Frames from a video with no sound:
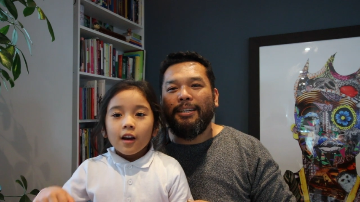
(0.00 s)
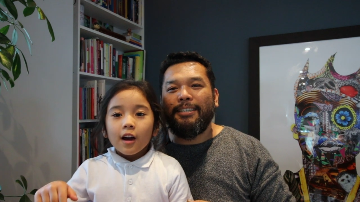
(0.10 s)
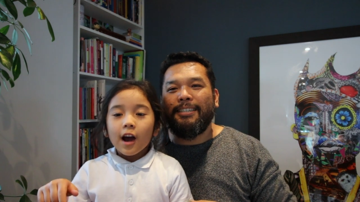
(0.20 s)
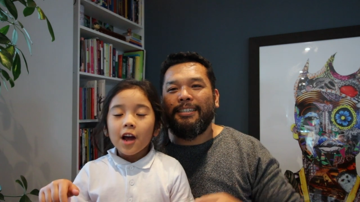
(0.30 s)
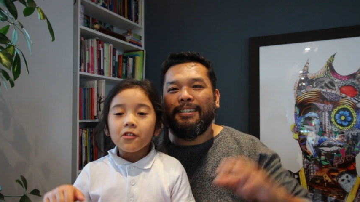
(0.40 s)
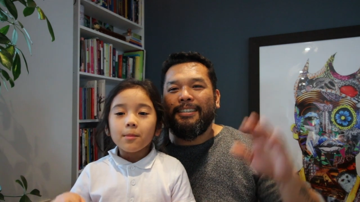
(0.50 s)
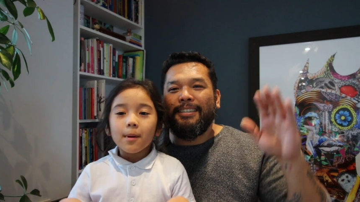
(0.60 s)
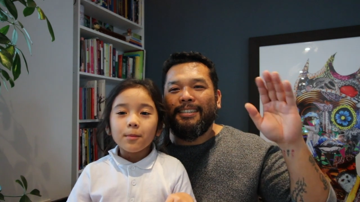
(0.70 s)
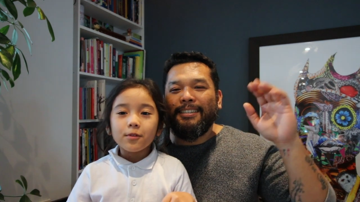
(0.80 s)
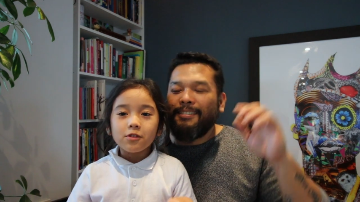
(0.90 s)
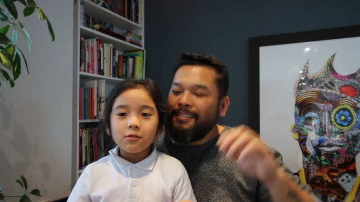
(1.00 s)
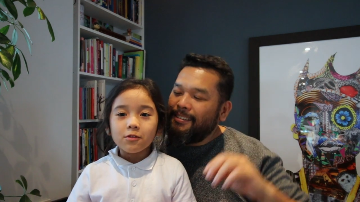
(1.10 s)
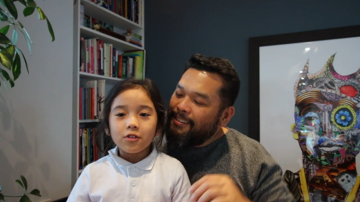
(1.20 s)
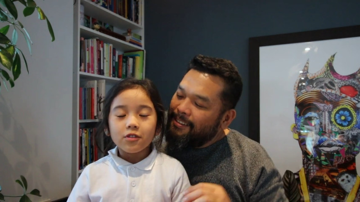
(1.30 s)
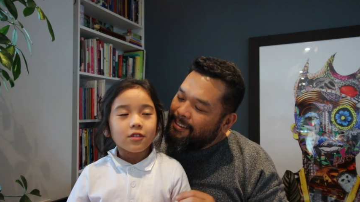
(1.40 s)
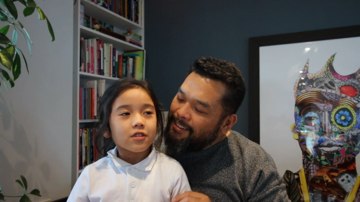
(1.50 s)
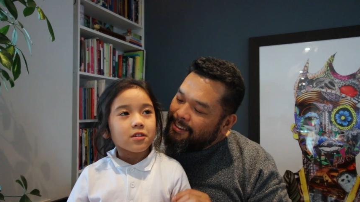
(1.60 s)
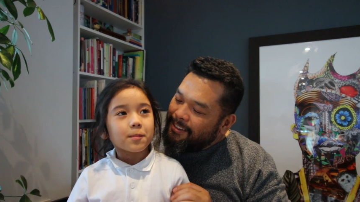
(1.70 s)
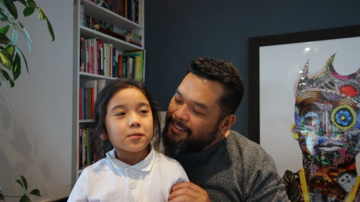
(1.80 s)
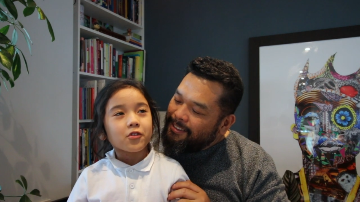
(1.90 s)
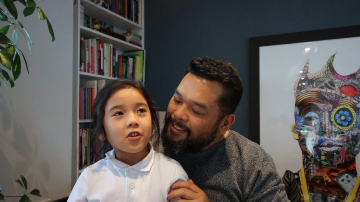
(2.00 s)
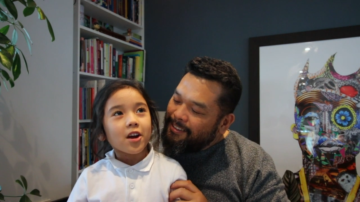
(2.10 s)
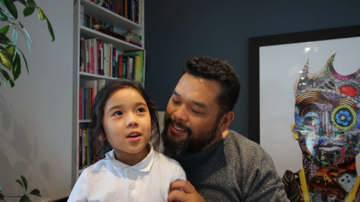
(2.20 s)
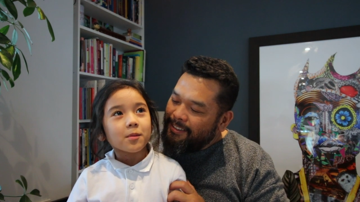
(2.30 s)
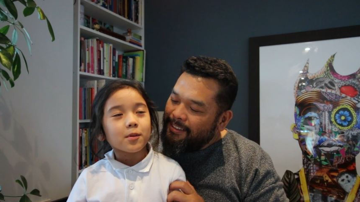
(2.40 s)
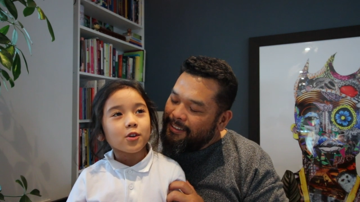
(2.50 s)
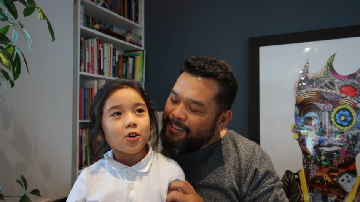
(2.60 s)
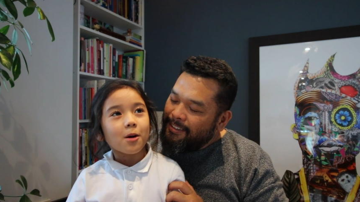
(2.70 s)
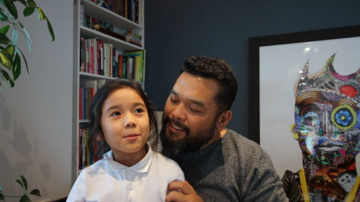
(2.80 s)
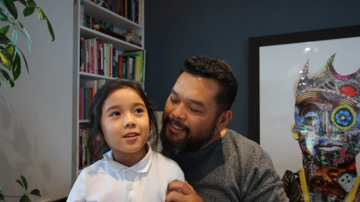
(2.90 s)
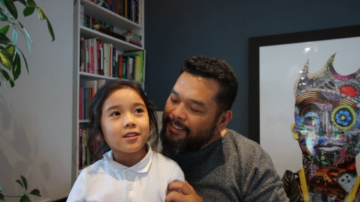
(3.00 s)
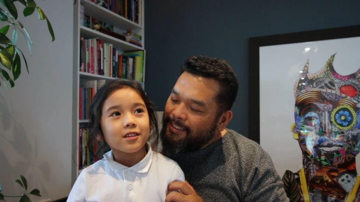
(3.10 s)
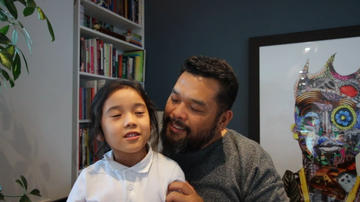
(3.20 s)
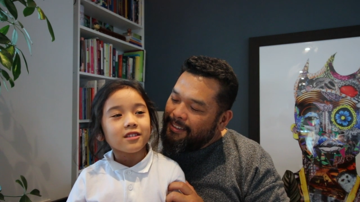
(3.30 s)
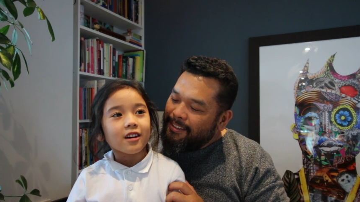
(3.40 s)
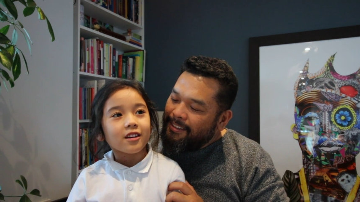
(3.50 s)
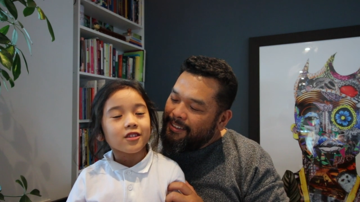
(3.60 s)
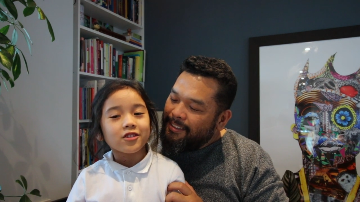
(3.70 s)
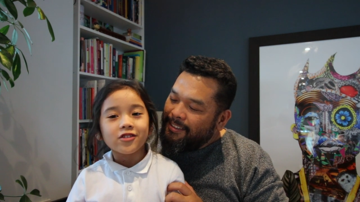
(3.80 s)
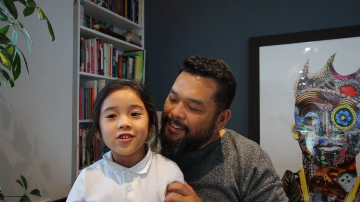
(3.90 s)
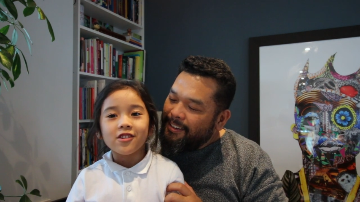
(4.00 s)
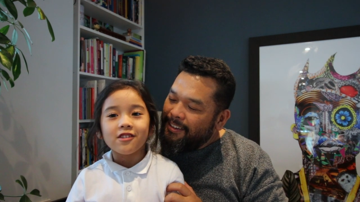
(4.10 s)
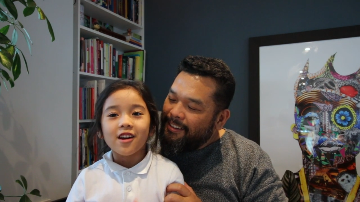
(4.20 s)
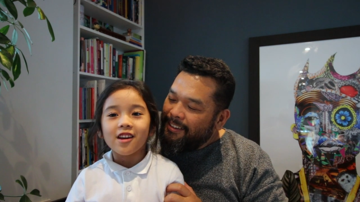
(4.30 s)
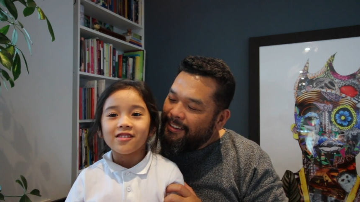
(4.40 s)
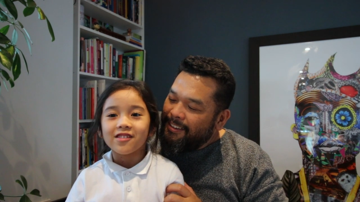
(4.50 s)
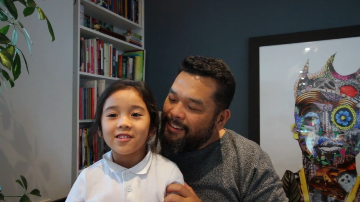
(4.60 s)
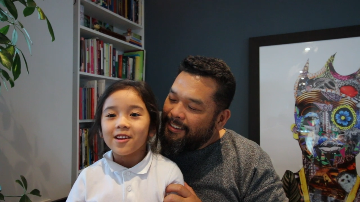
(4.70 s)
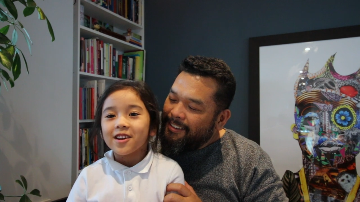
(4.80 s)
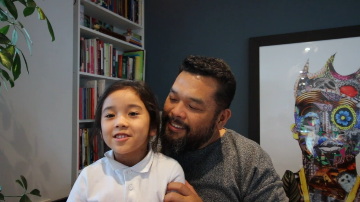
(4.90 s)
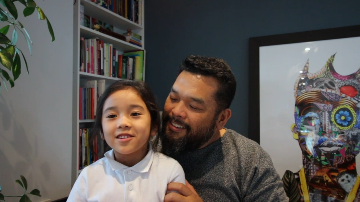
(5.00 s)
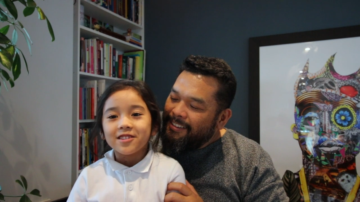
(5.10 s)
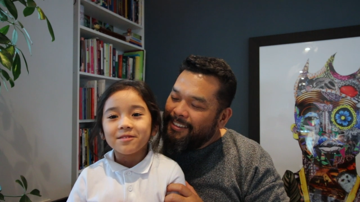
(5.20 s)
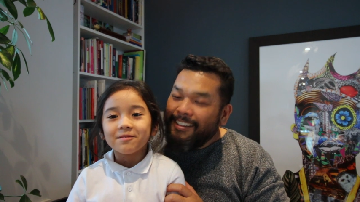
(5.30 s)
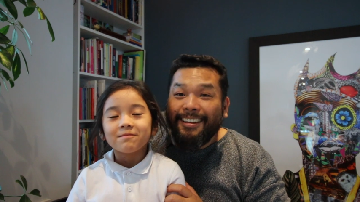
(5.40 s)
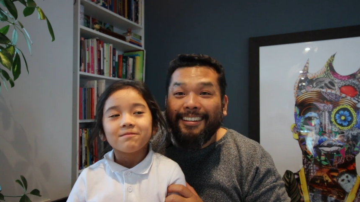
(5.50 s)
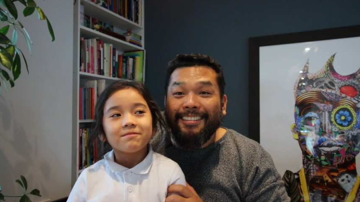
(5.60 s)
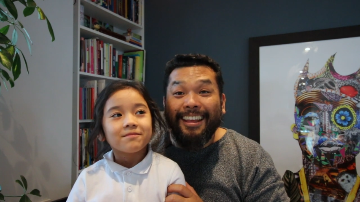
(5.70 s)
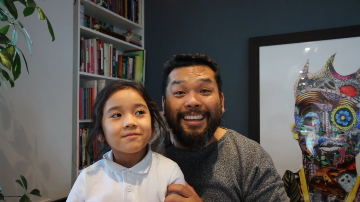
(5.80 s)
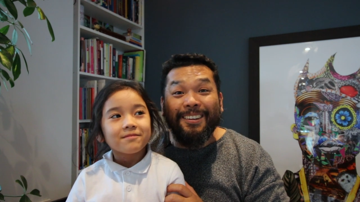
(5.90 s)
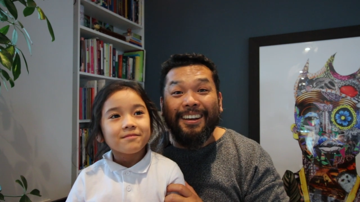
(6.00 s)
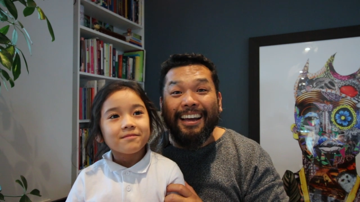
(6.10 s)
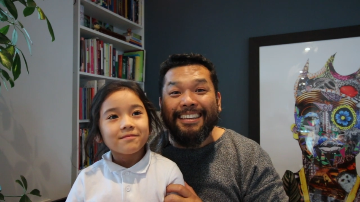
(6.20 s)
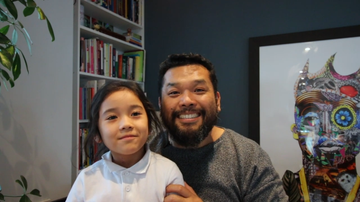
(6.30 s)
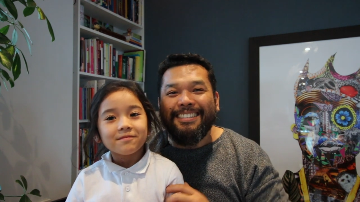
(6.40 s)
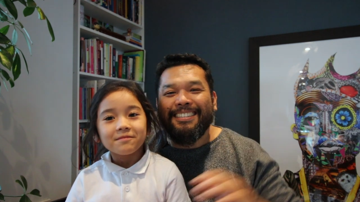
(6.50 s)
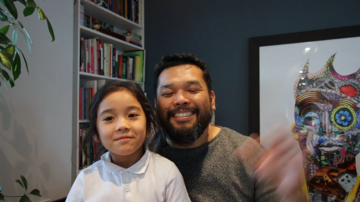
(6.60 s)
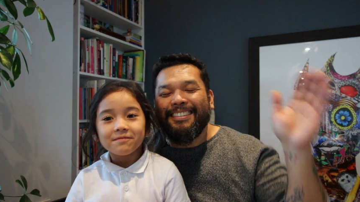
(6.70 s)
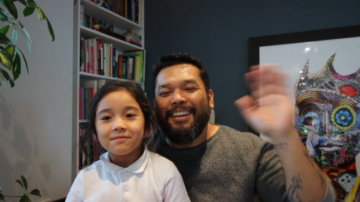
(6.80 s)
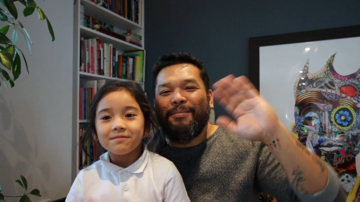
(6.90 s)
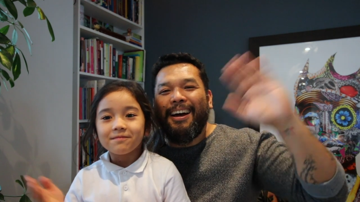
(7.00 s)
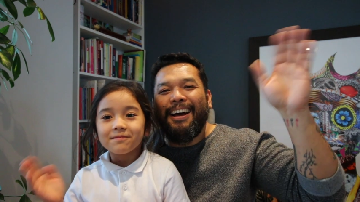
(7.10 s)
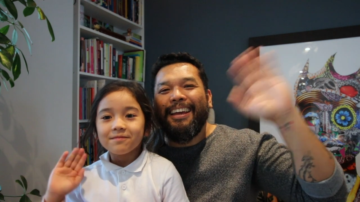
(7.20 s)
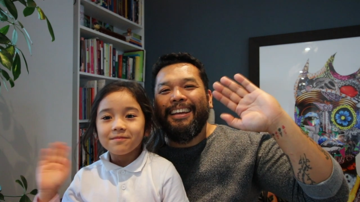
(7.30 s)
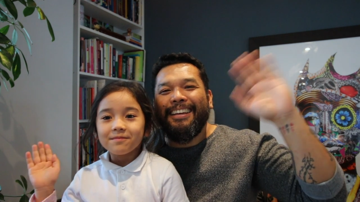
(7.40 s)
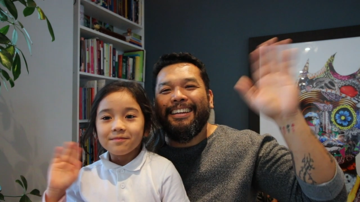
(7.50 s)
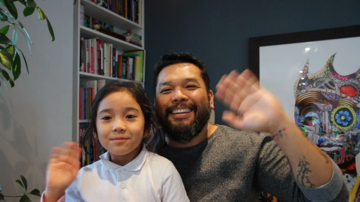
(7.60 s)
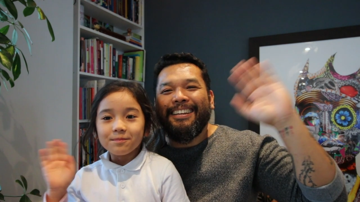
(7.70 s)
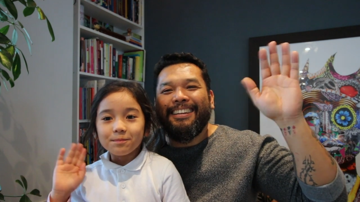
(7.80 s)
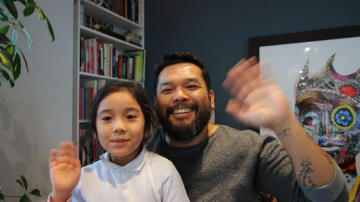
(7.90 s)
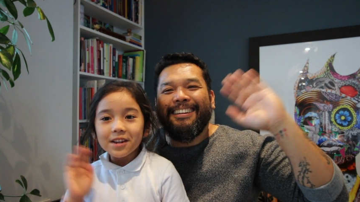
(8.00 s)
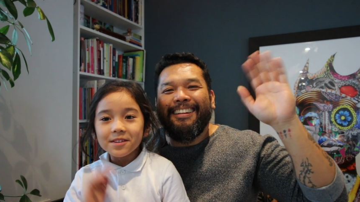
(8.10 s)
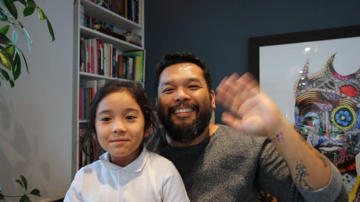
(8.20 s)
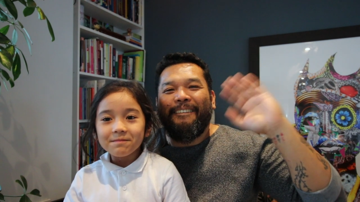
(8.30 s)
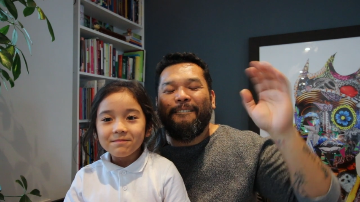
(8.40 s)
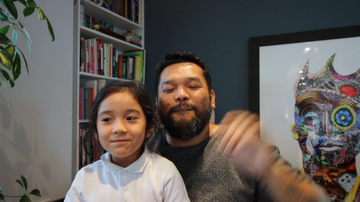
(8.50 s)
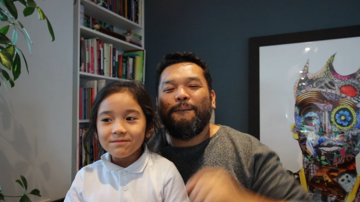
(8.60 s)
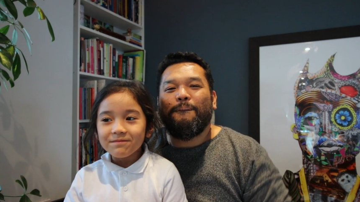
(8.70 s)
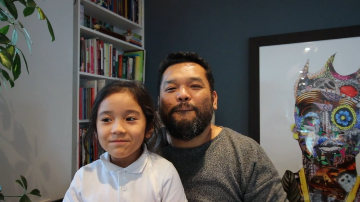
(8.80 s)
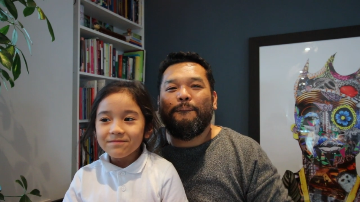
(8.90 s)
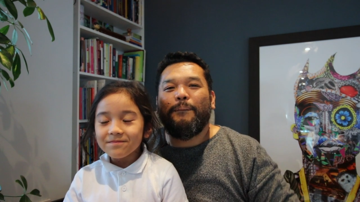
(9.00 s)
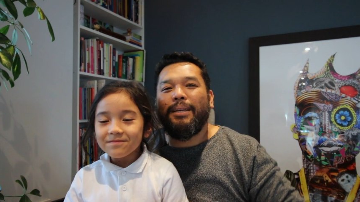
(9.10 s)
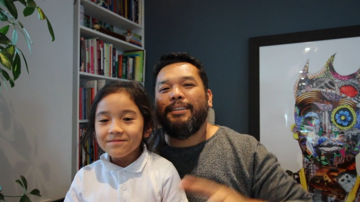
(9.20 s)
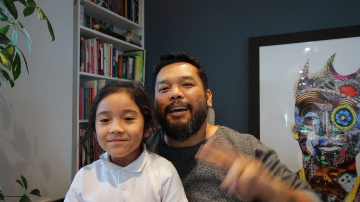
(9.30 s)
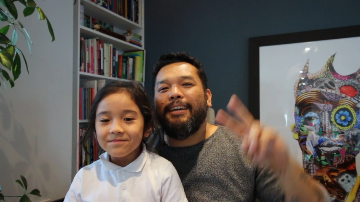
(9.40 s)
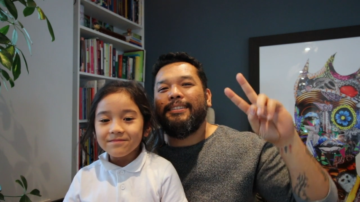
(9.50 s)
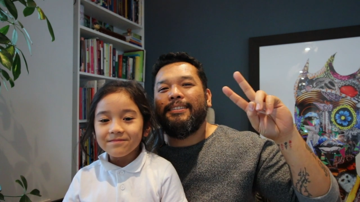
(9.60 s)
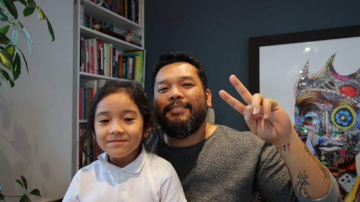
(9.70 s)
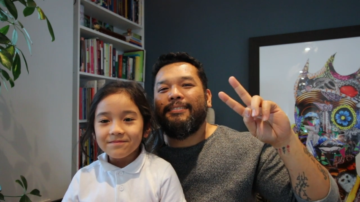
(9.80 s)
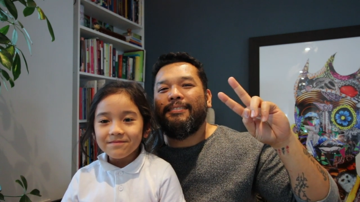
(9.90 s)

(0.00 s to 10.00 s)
Speaker 1: much. And remember to just subscribe, comment, and share, and like.
Speaker 2: Thank you, guys. Say bye. Bye. Peace, guys.